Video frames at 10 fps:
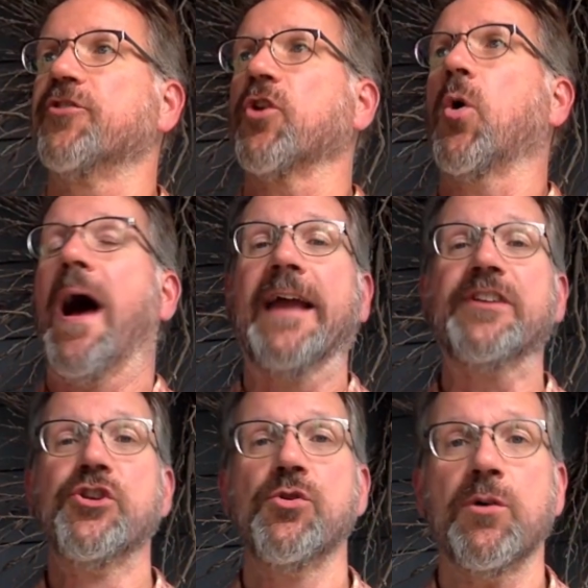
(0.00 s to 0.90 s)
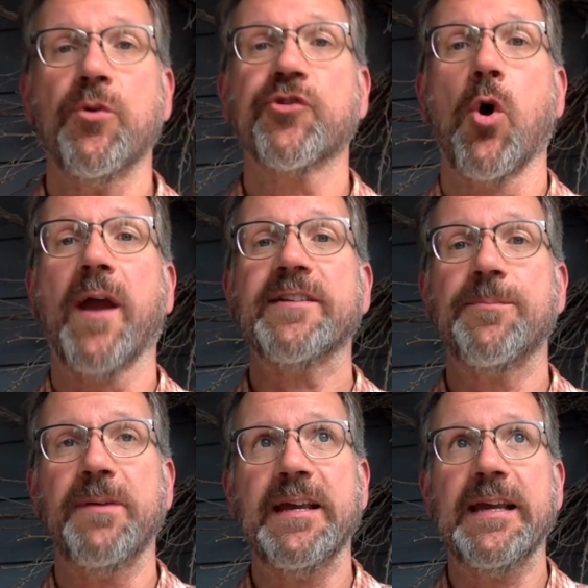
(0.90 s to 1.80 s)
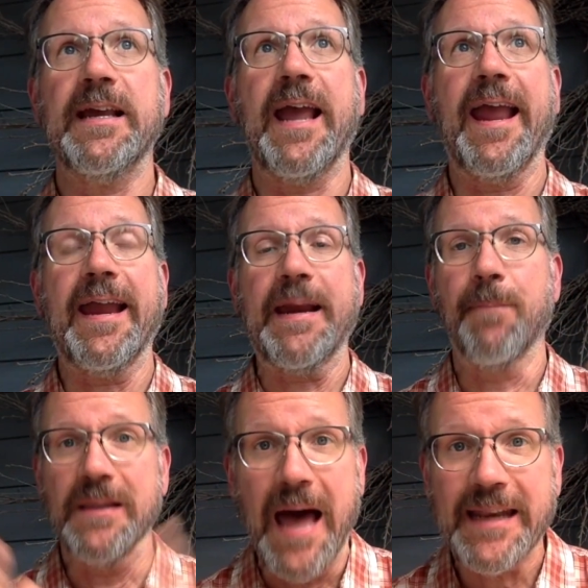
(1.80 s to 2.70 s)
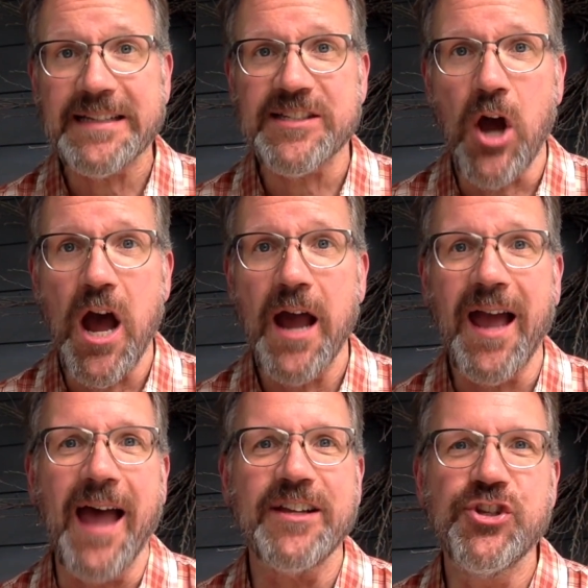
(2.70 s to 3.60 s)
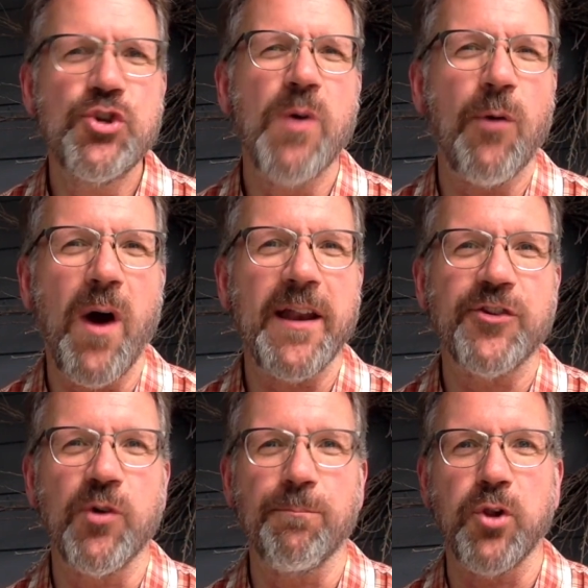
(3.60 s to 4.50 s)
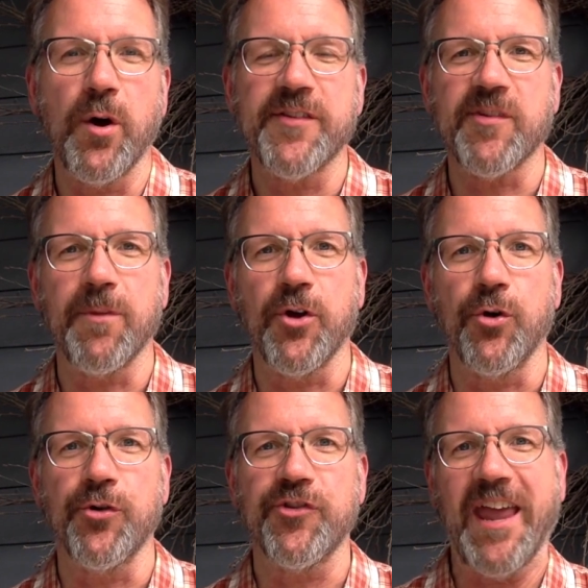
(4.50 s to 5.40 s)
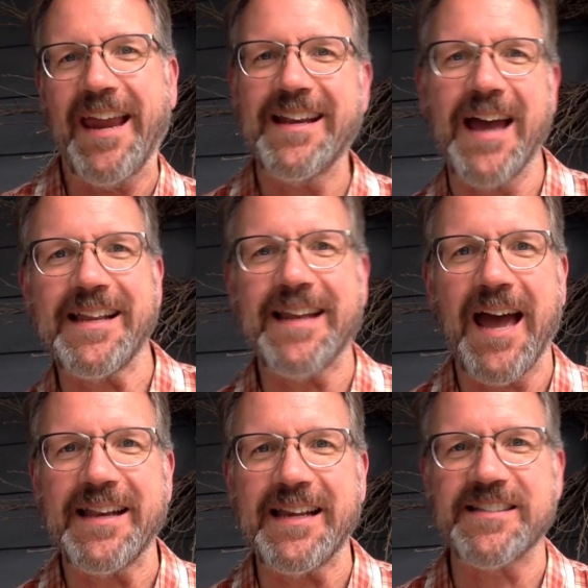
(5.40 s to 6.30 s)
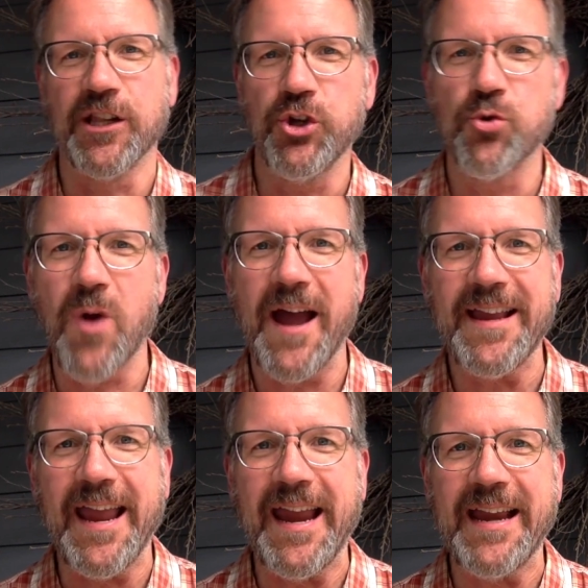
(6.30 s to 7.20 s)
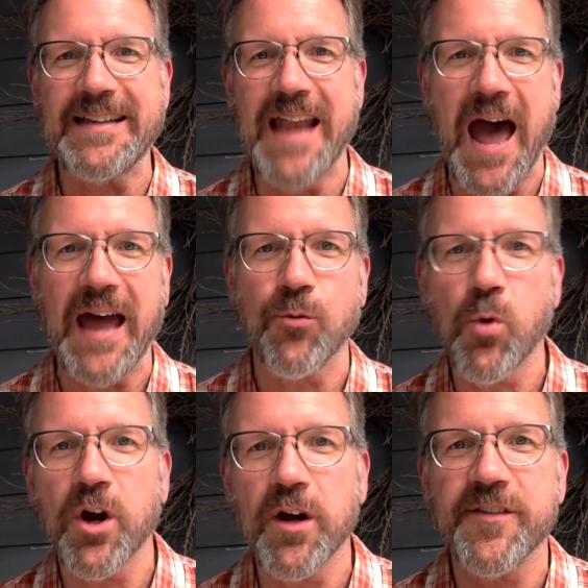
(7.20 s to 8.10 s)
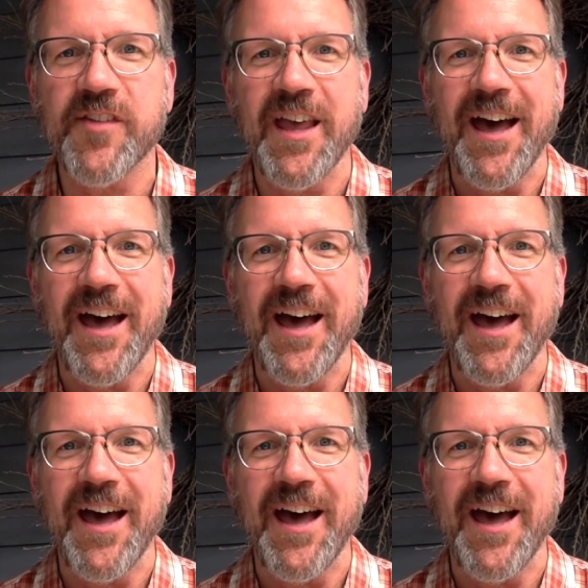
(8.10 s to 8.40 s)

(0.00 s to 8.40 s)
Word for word: So I knew it was going to be a melodic song. I knew I wanted to employ some of those hey nani nani, talu raye, non words.